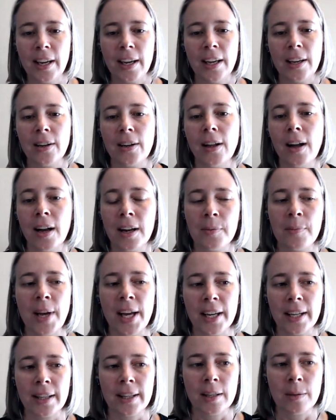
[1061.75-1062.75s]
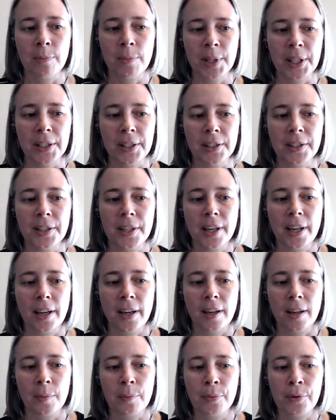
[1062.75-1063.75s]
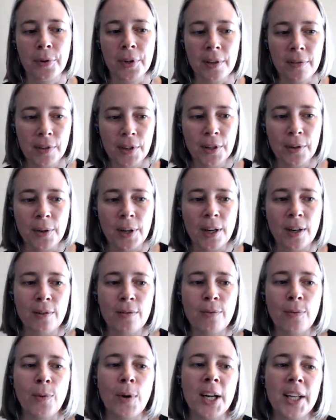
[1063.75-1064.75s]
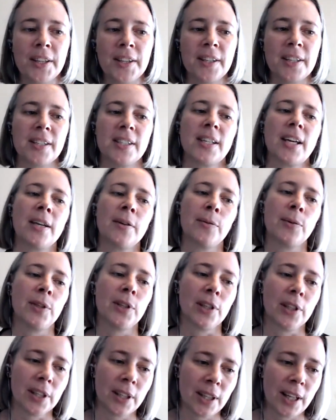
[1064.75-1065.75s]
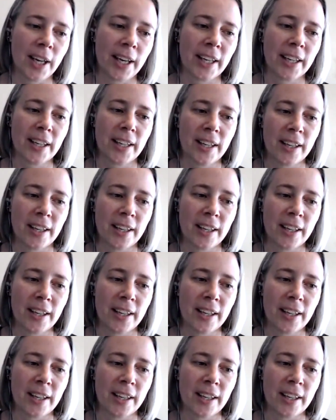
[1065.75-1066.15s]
it'll automatically build a preview of what the site will look like